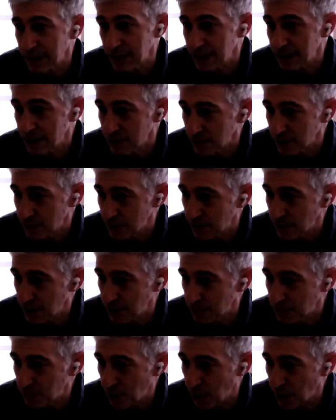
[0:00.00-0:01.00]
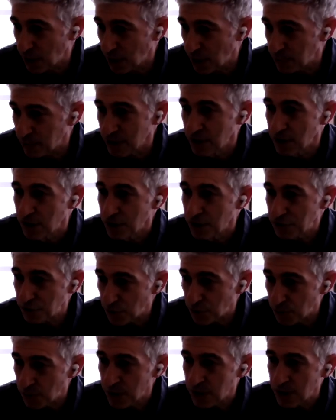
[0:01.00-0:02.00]
uh, uh property?
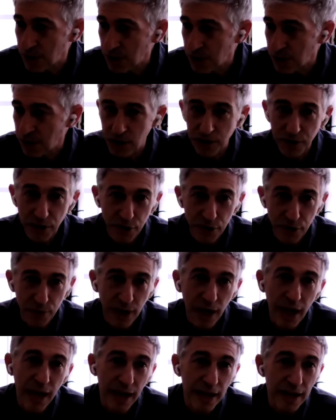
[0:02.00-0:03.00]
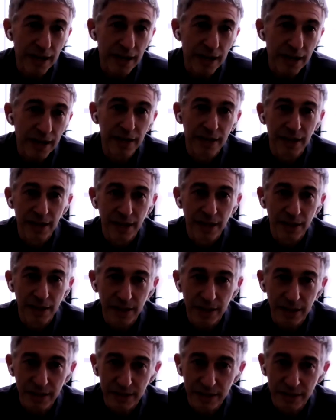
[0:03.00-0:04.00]
So in the UK,
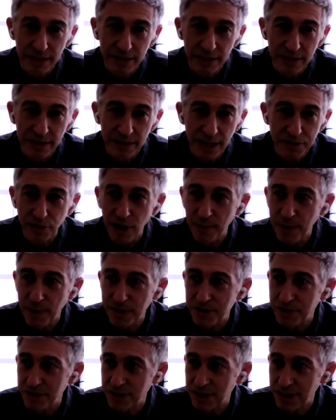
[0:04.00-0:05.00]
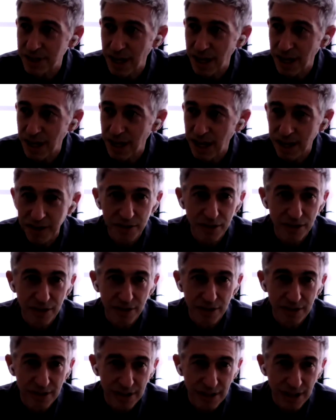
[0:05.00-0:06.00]
the National Crime Agency can
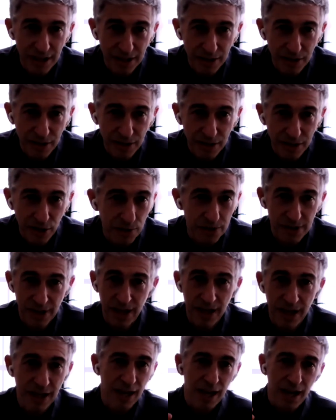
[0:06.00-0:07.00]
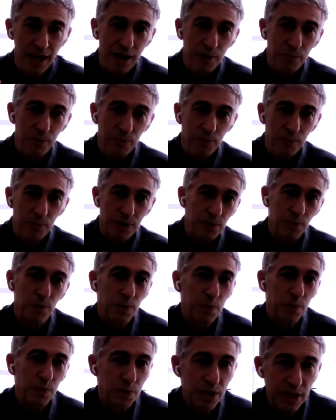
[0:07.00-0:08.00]
can go and say, we,
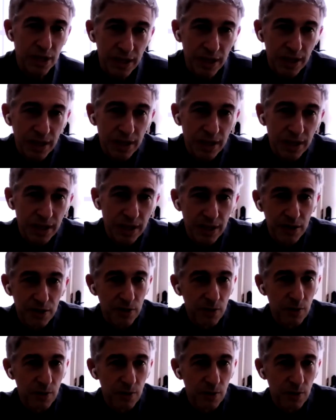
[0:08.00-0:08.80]
we